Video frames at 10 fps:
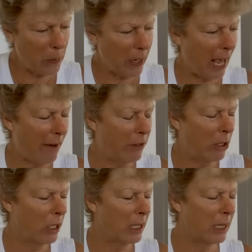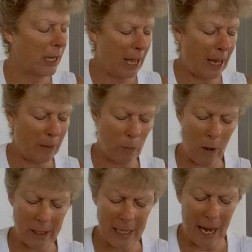just want to have a look at
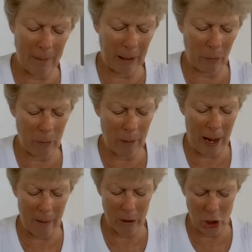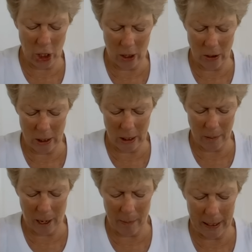what's happening with Barbara Jones at
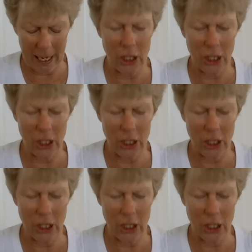the moment.